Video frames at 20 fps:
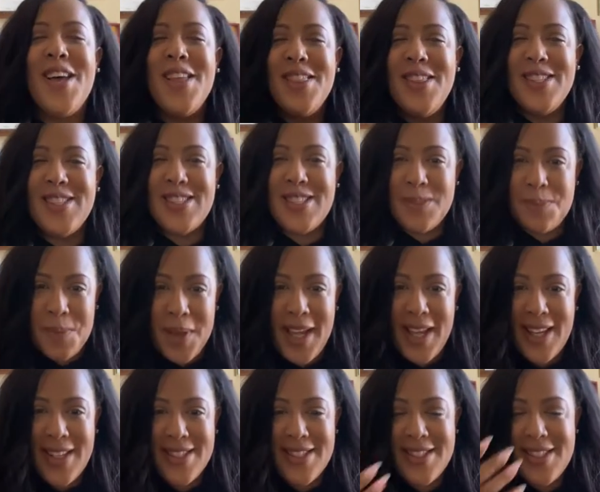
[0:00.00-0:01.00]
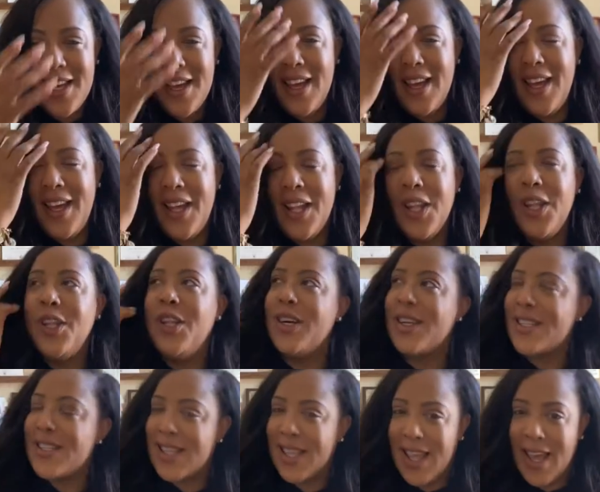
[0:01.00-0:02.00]
this space, it
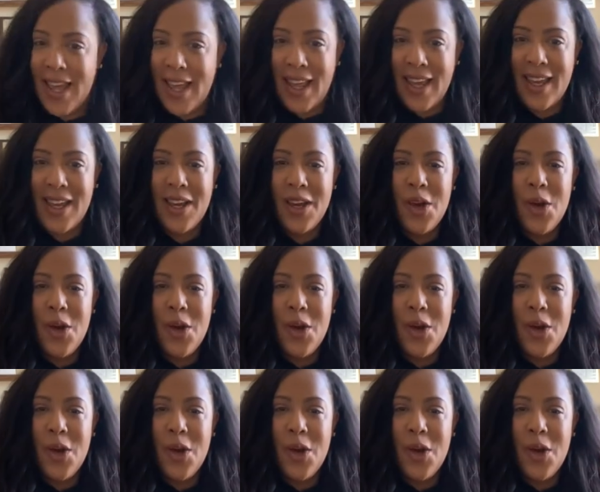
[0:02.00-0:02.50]
looks like